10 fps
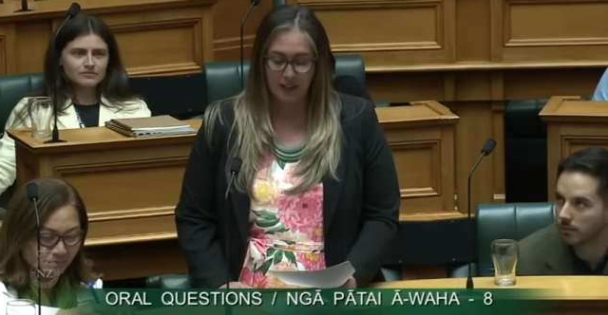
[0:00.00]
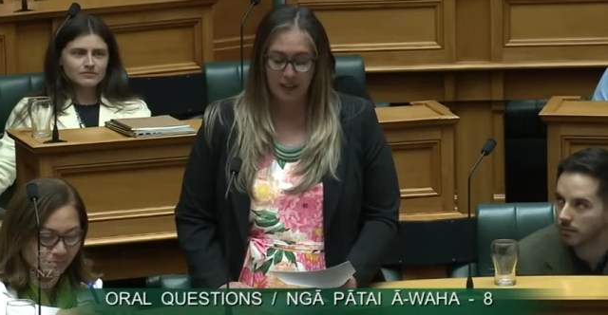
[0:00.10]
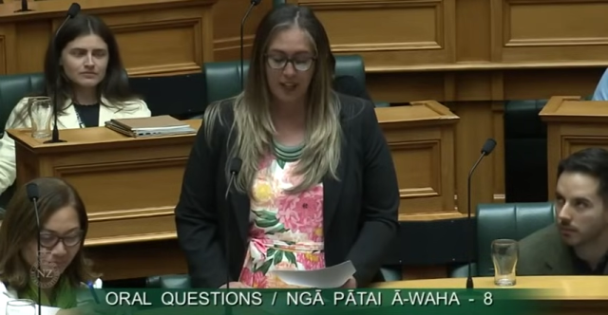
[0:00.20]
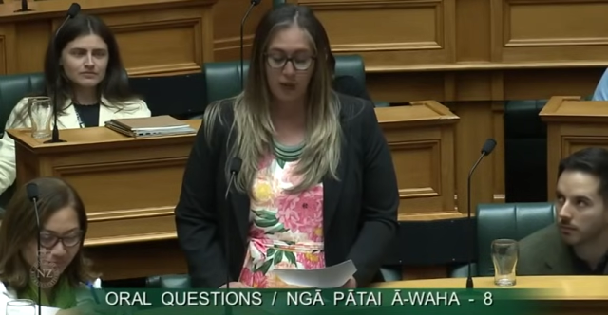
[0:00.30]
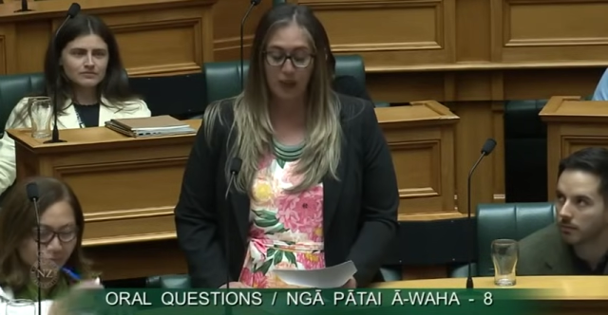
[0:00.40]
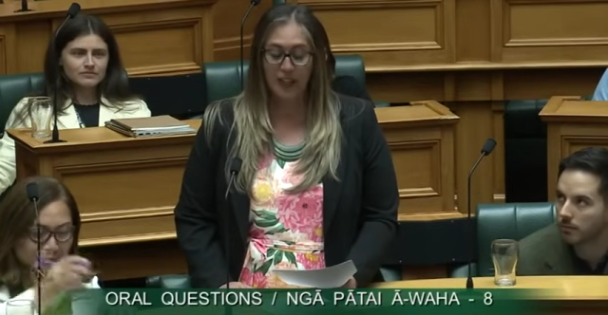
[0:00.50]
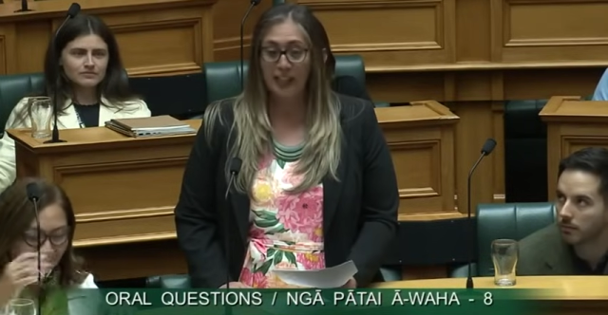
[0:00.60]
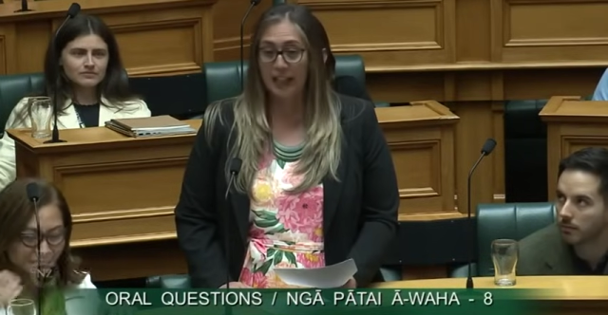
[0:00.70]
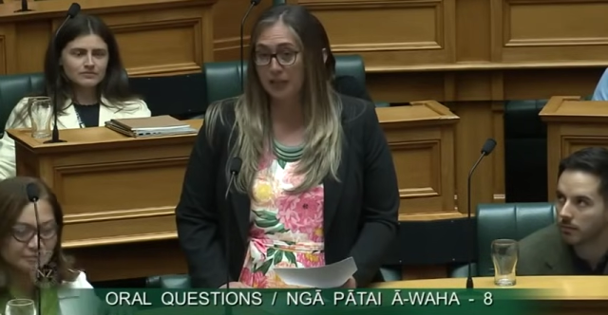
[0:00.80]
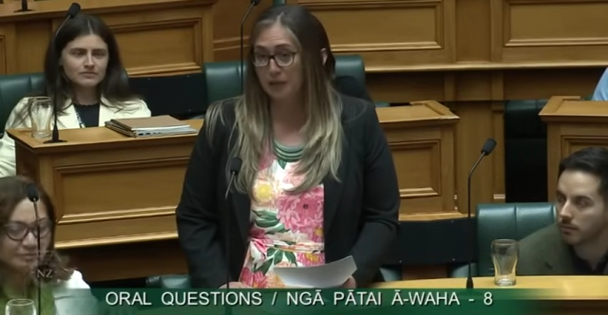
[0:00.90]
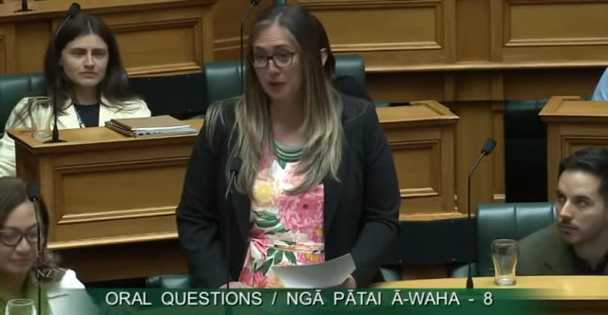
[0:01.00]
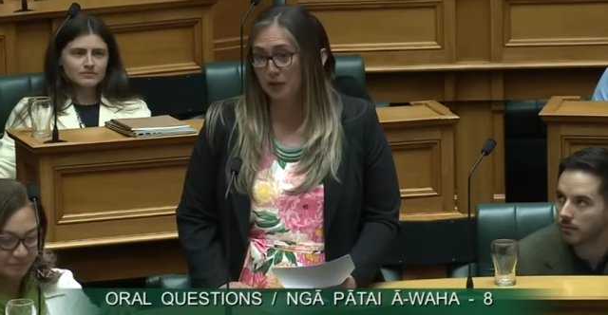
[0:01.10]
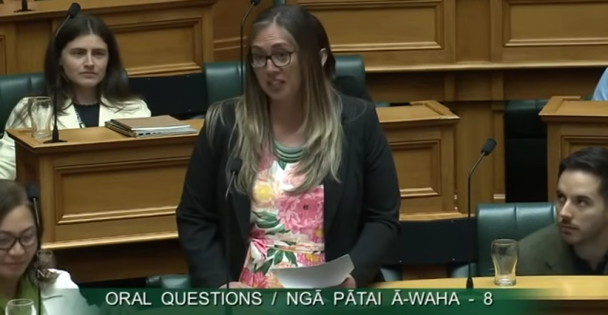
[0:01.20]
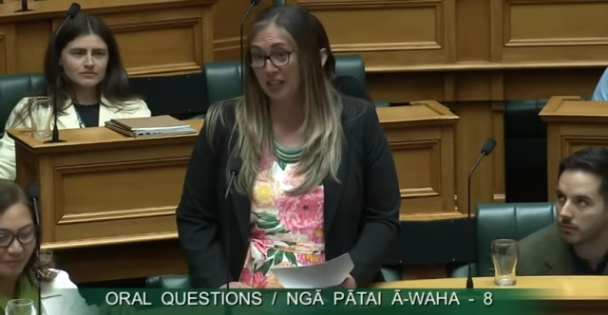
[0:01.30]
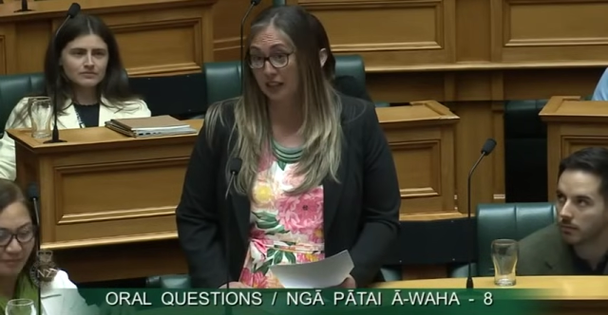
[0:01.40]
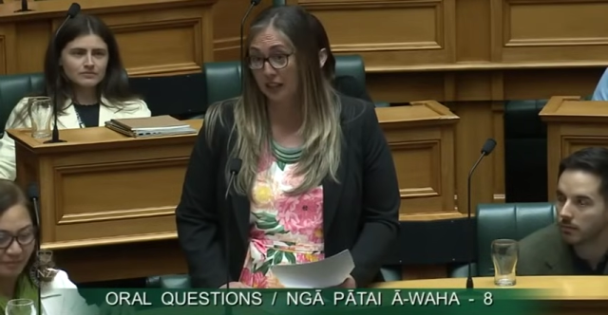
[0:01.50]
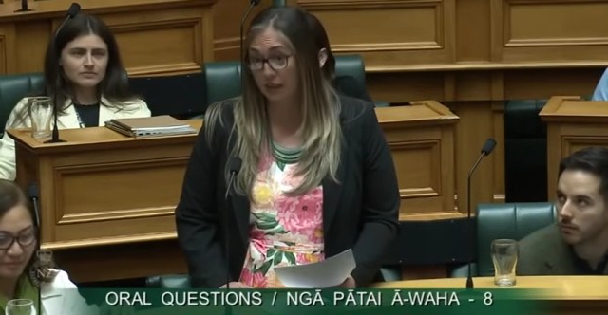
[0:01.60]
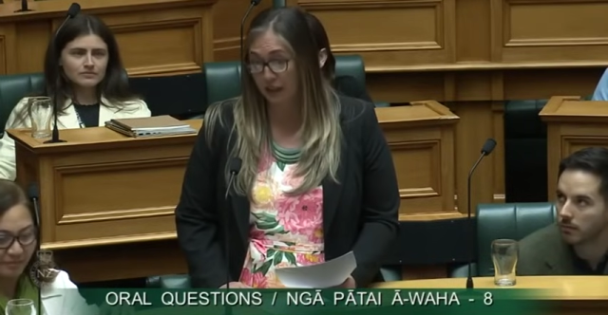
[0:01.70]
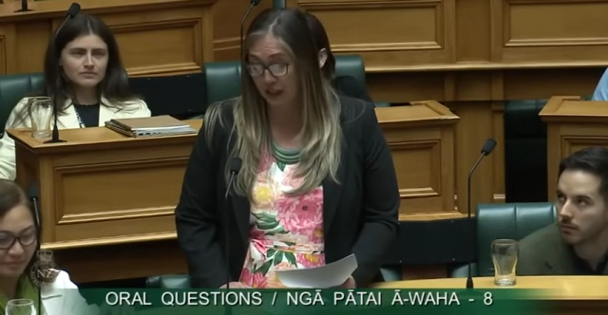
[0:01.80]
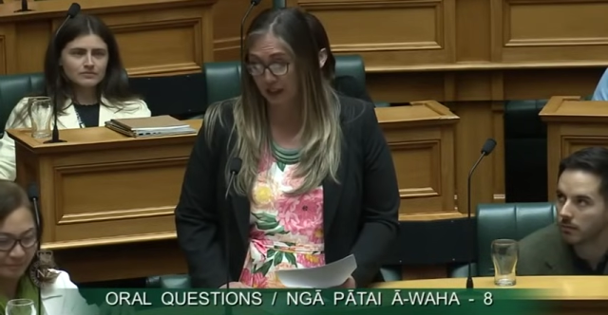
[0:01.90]
Speaker 1: that will enable Te Aka
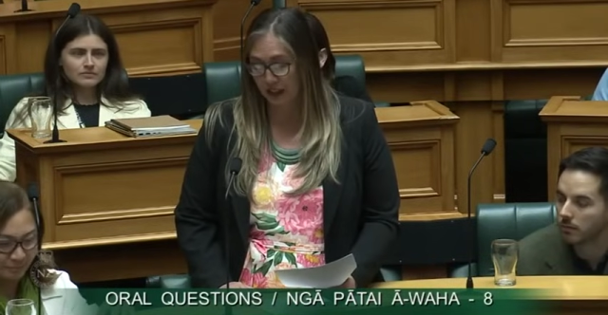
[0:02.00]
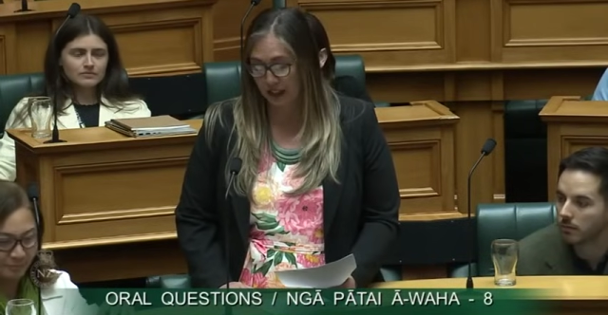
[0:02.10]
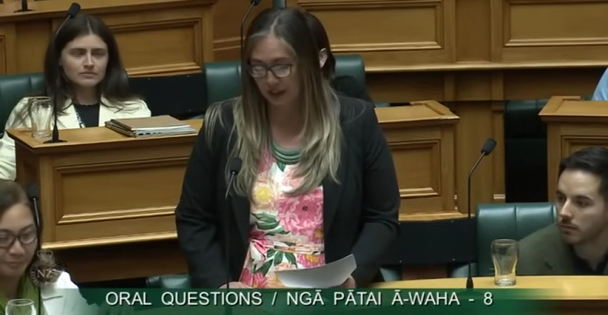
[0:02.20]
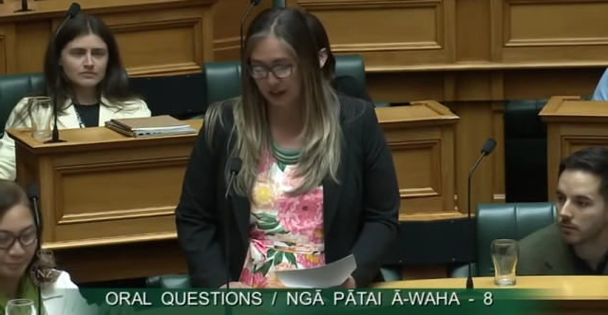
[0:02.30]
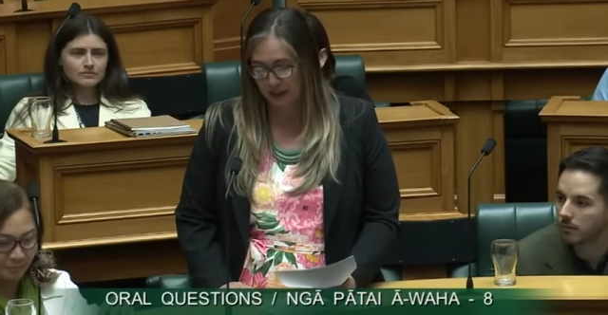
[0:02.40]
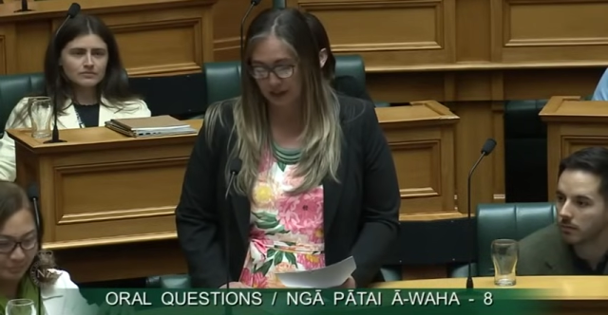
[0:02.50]
Whai Ora